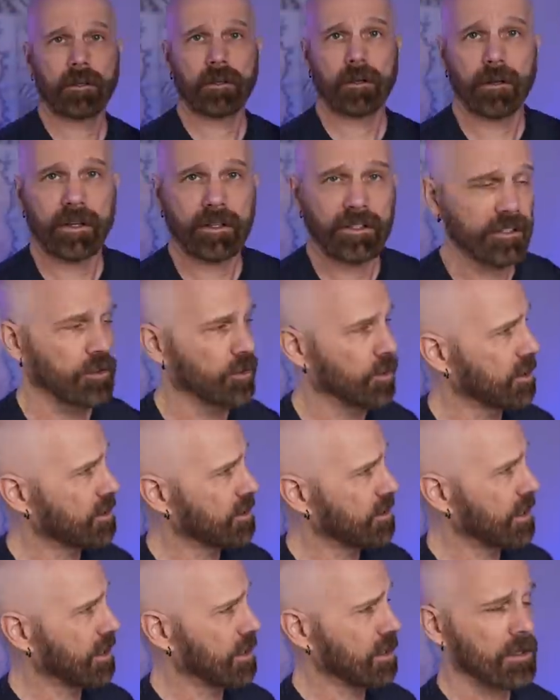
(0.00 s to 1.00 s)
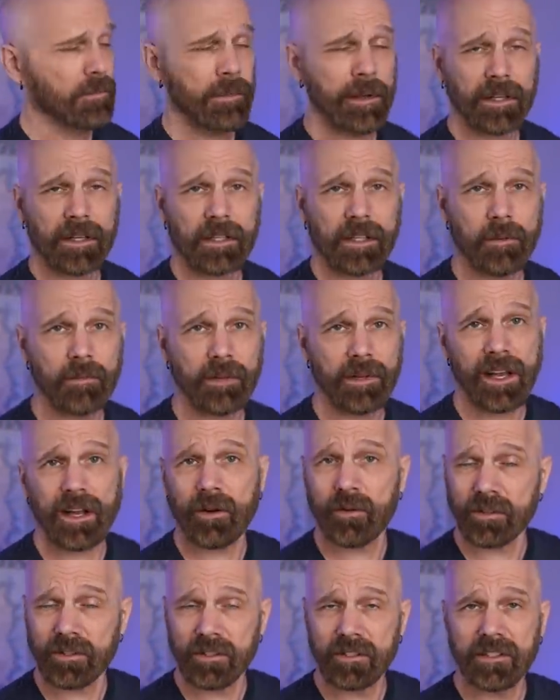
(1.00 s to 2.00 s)
All right, it's doing this thing. I'll come back in a couple
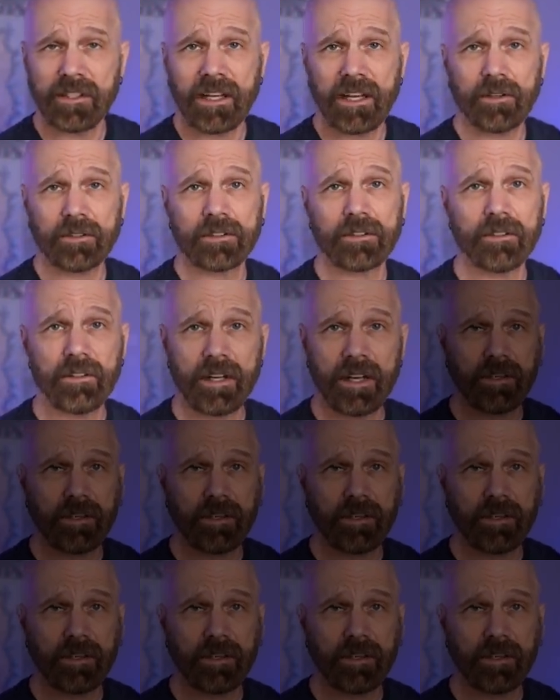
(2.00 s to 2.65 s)
hours and see how it turned